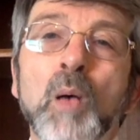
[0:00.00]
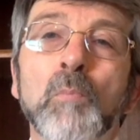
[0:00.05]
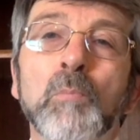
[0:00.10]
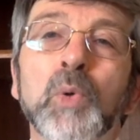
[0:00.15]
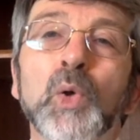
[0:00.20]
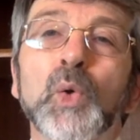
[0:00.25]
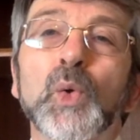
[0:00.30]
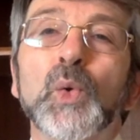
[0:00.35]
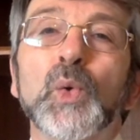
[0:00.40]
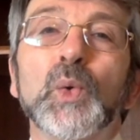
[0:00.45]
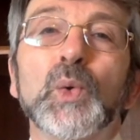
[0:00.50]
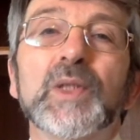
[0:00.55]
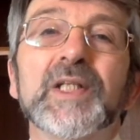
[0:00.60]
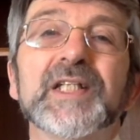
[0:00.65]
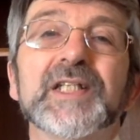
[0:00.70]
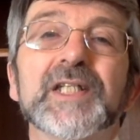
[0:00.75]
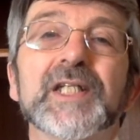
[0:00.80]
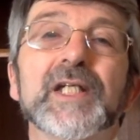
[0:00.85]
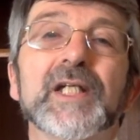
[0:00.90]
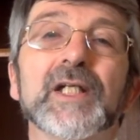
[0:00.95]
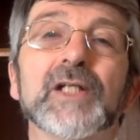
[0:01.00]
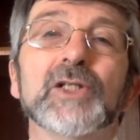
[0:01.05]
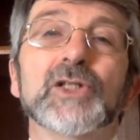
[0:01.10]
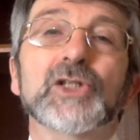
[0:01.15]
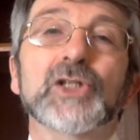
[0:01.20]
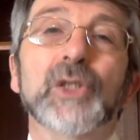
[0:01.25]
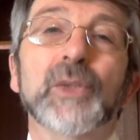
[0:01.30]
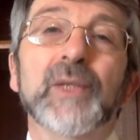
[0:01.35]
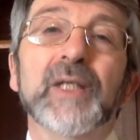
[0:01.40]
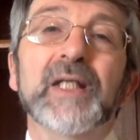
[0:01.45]
Paul is here
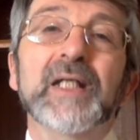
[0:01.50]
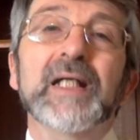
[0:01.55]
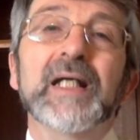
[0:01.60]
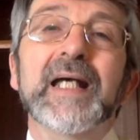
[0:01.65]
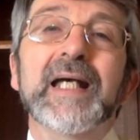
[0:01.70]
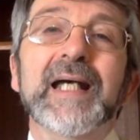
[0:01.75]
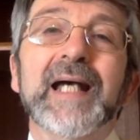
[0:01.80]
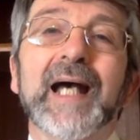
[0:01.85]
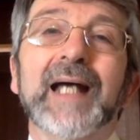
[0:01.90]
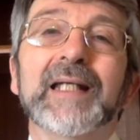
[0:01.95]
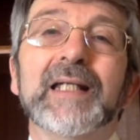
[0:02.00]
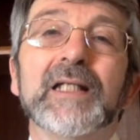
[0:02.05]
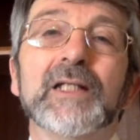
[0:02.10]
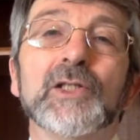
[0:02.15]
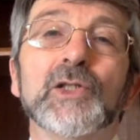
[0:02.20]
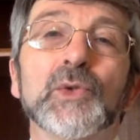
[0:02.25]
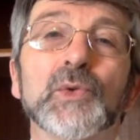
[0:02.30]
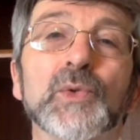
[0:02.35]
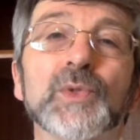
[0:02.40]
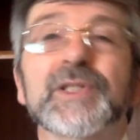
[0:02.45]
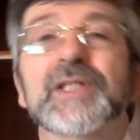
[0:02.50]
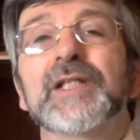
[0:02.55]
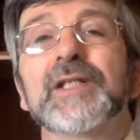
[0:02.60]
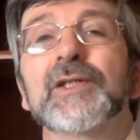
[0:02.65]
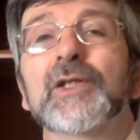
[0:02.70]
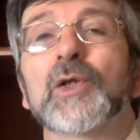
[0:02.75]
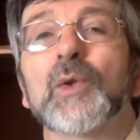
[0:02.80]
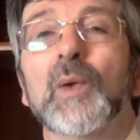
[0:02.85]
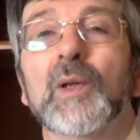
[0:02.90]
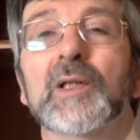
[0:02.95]
showing and endorsing
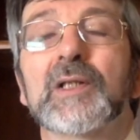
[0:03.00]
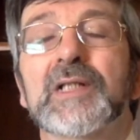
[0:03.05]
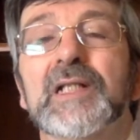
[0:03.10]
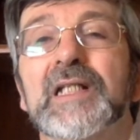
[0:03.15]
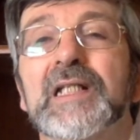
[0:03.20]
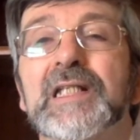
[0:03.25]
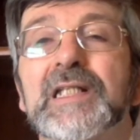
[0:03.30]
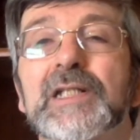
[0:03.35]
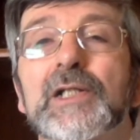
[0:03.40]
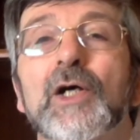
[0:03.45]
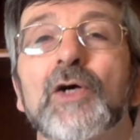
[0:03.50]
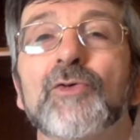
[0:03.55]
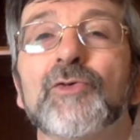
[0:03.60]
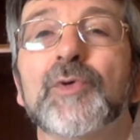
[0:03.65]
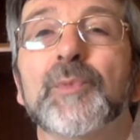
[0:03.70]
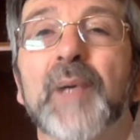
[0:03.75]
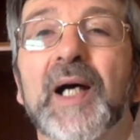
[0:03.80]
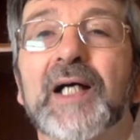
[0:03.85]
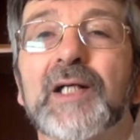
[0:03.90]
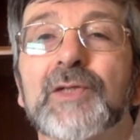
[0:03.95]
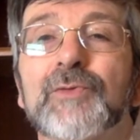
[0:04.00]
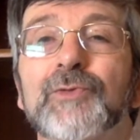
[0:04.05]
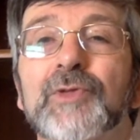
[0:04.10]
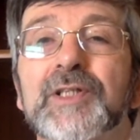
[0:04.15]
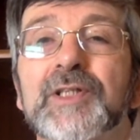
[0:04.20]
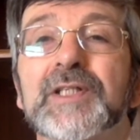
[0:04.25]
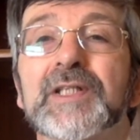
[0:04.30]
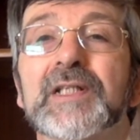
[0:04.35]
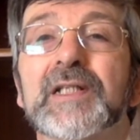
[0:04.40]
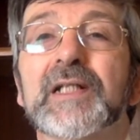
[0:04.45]
the qualities of
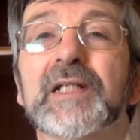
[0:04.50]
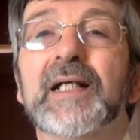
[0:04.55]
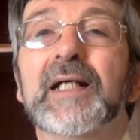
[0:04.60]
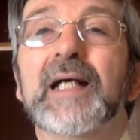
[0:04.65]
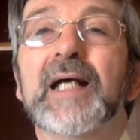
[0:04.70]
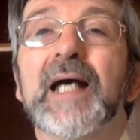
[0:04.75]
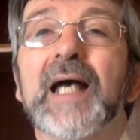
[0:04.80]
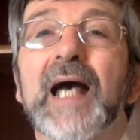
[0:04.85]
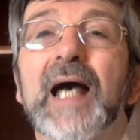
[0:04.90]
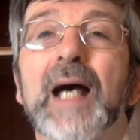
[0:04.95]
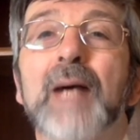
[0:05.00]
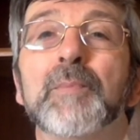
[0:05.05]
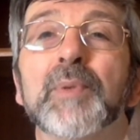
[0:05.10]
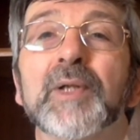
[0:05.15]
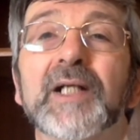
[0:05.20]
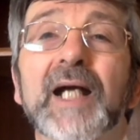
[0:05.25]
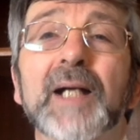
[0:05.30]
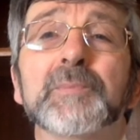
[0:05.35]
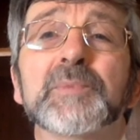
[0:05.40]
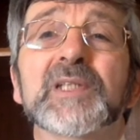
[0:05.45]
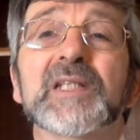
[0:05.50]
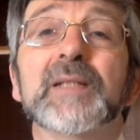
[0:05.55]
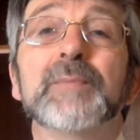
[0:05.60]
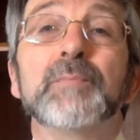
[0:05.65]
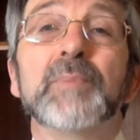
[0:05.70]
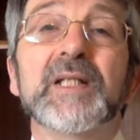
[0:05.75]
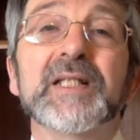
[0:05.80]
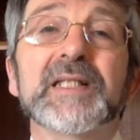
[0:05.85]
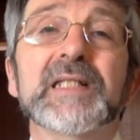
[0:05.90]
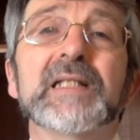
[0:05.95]
Epaphras and perhaps
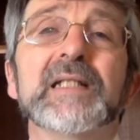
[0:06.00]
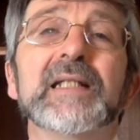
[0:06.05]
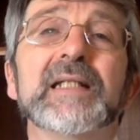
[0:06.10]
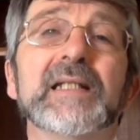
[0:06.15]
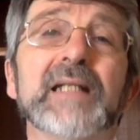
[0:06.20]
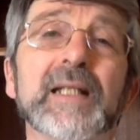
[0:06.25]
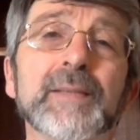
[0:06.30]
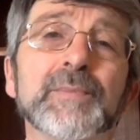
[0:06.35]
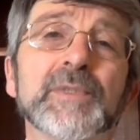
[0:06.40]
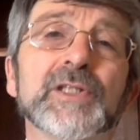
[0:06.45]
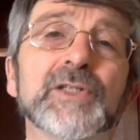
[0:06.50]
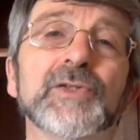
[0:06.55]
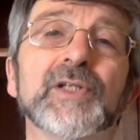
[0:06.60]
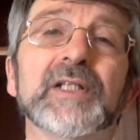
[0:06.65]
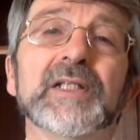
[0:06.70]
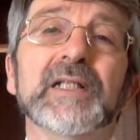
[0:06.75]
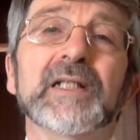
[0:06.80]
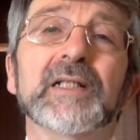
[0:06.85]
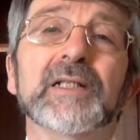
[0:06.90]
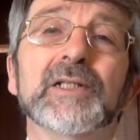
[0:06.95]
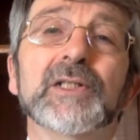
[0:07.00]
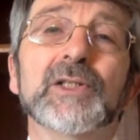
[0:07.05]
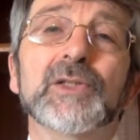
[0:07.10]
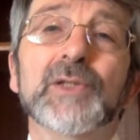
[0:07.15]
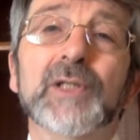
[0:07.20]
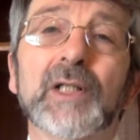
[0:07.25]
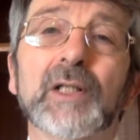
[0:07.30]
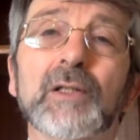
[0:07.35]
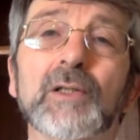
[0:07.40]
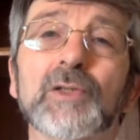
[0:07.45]
implicitly demonstrating to the
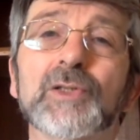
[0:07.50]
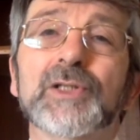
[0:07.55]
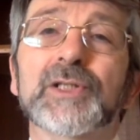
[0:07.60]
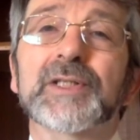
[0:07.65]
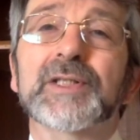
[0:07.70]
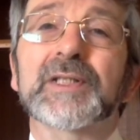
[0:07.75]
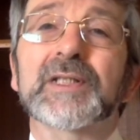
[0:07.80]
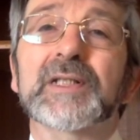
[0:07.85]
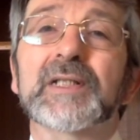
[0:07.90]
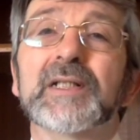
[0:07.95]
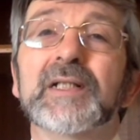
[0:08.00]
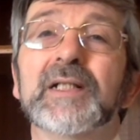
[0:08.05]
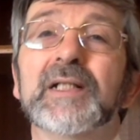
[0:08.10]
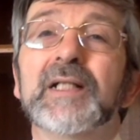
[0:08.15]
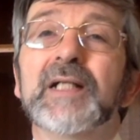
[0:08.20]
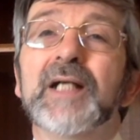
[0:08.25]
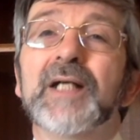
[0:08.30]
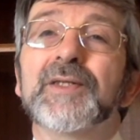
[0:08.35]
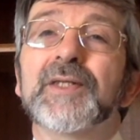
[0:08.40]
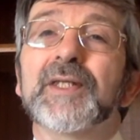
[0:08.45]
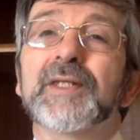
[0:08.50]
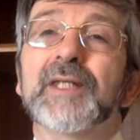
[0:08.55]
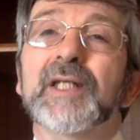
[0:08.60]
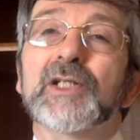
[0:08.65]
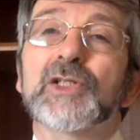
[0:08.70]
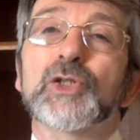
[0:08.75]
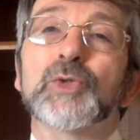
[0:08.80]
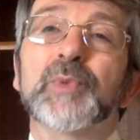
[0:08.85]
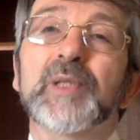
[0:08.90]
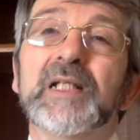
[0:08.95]
Colossians that they
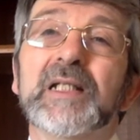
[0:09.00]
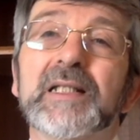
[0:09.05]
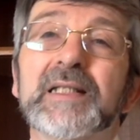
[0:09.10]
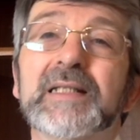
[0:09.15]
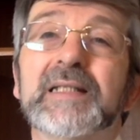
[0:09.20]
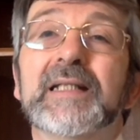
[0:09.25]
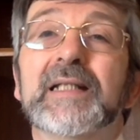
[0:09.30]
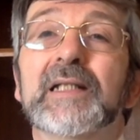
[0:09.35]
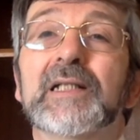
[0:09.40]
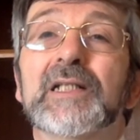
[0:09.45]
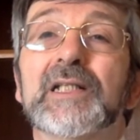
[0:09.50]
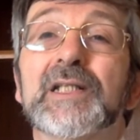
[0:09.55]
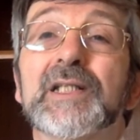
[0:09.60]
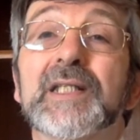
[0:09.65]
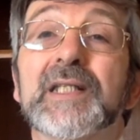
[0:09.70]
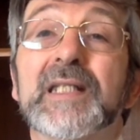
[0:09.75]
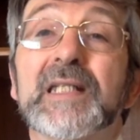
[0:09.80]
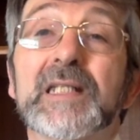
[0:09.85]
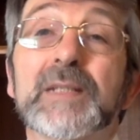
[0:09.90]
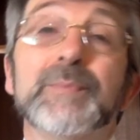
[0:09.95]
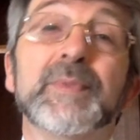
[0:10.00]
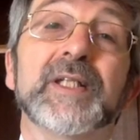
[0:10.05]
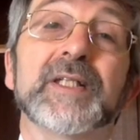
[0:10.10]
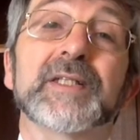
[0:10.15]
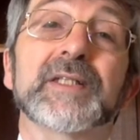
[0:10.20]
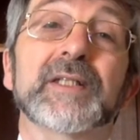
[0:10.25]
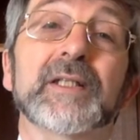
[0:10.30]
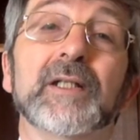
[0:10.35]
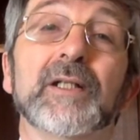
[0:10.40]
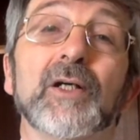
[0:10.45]
should be listening to this
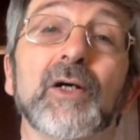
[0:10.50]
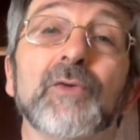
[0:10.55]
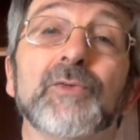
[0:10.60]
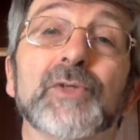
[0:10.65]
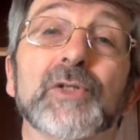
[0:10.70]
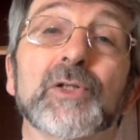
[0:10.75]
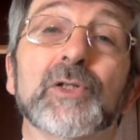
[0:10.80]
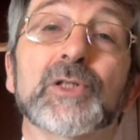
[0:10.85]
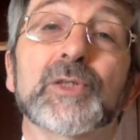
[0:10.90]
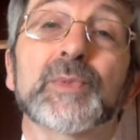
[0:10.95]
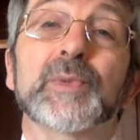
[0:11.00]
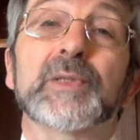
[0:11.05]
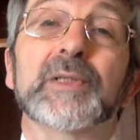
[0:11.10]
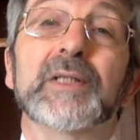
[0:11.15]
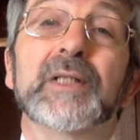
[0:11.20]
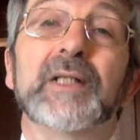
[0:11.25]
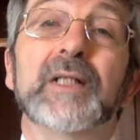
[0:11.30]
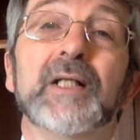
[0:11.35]
minister of the gospel,